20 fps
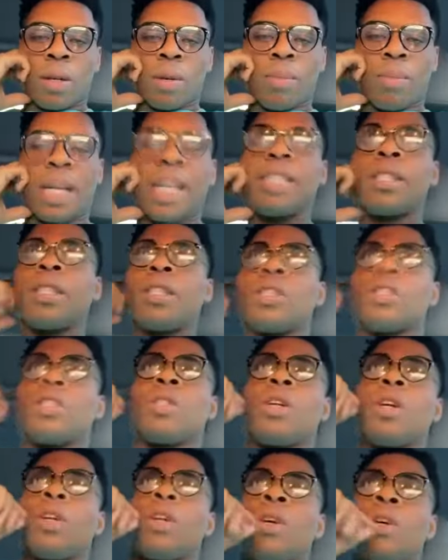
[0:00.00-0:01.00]
Blessings
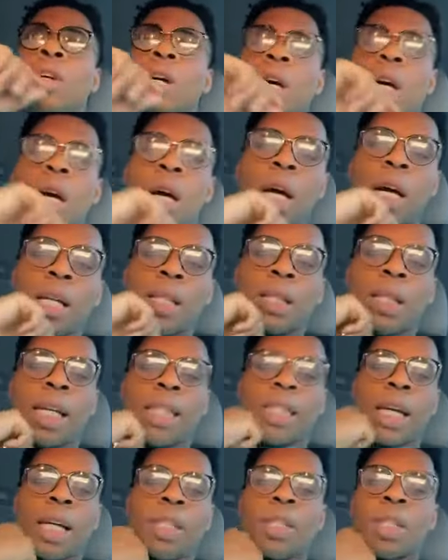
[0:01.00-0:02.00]
to you.
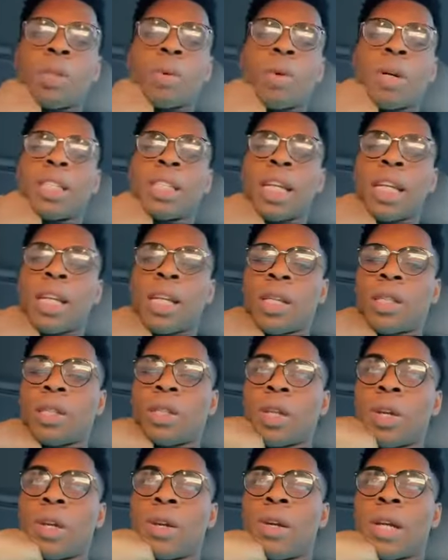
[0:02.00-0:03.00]
Saints, I just want to say
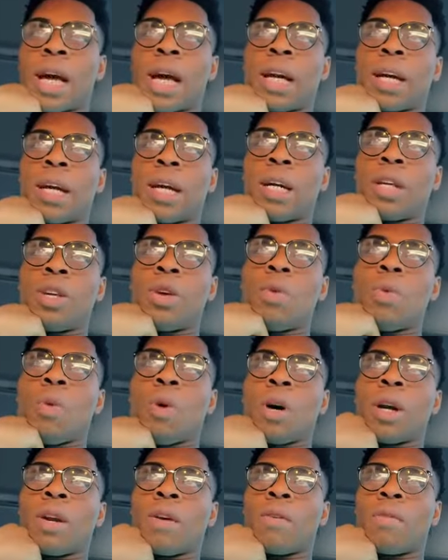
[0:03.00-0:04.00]
this to you. Like, uh, you
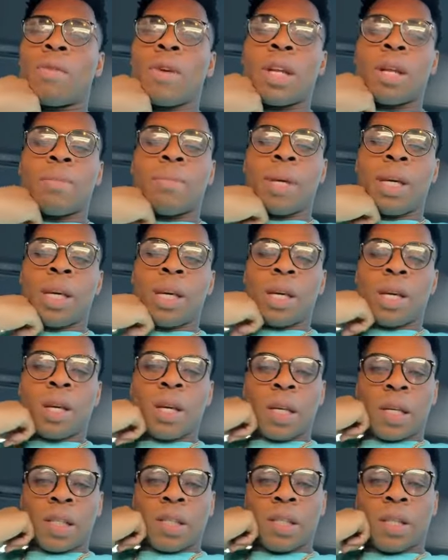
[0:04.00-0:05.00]
want to really be
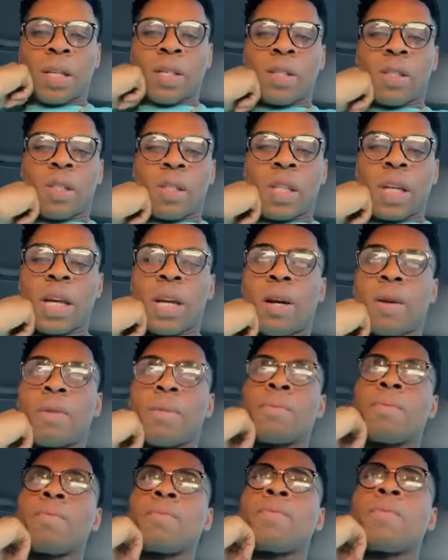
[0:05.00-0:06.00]

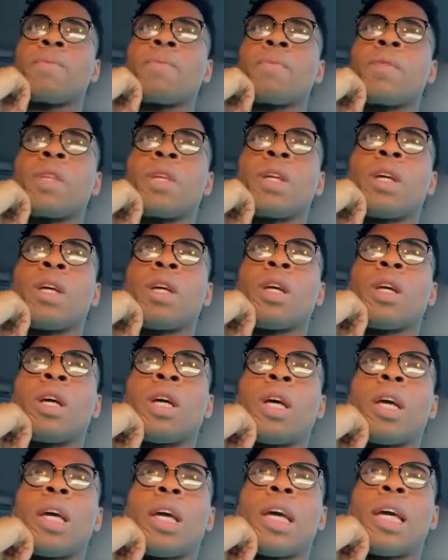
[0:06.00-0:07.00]
sincere
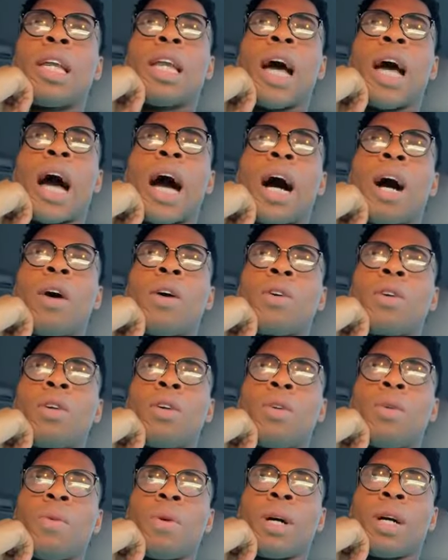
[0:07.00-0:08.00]
in how
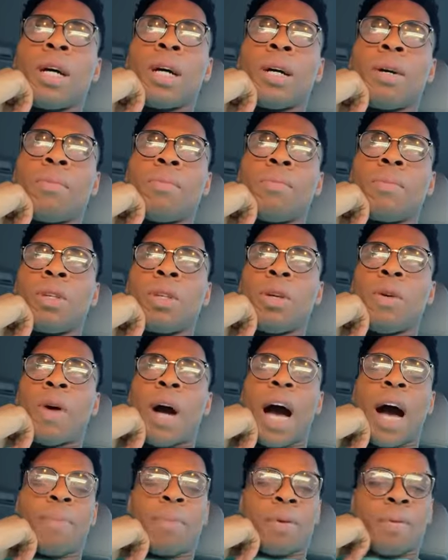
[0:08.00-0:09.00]
you, um, you
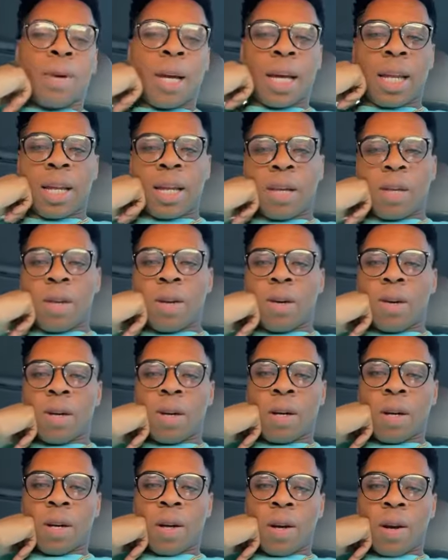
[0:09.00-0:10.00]
operate in
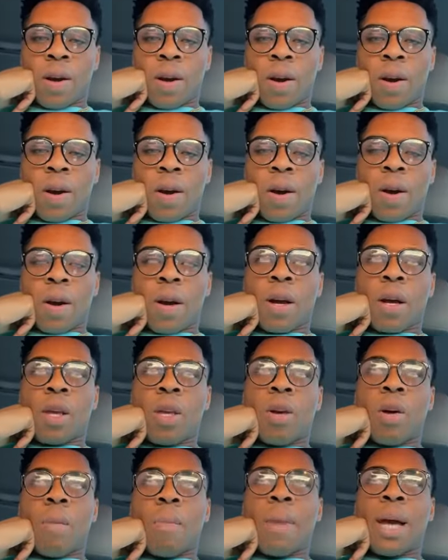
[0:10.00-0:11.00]
your,
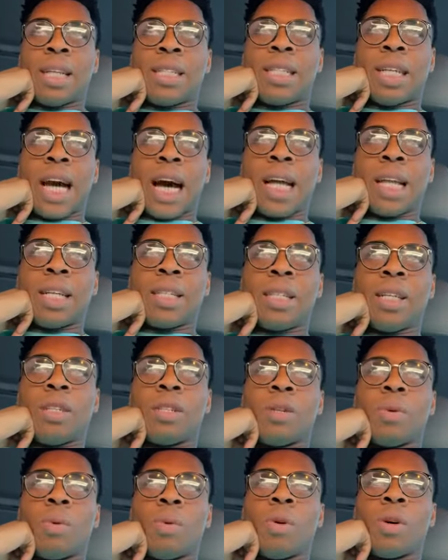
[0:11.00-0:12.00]
your mentality
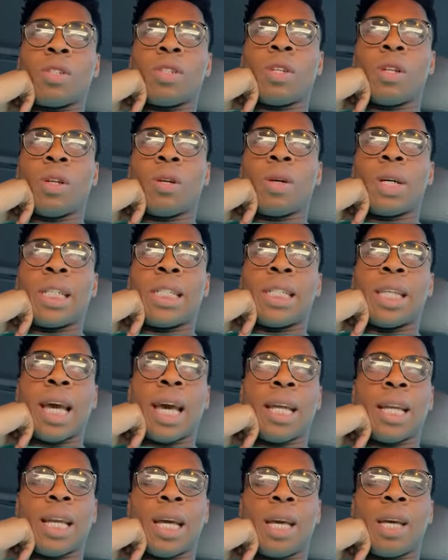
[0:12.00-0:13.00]
towards the Lord
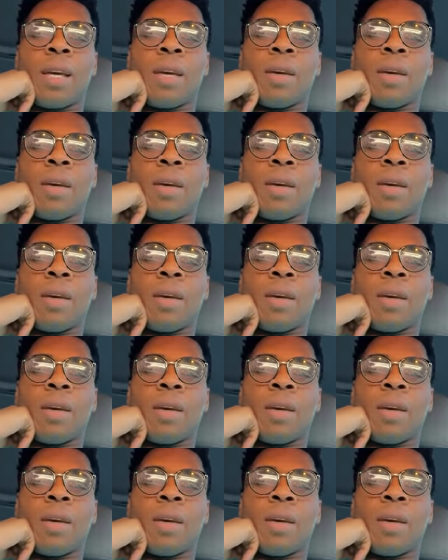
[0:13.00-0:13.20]
daily.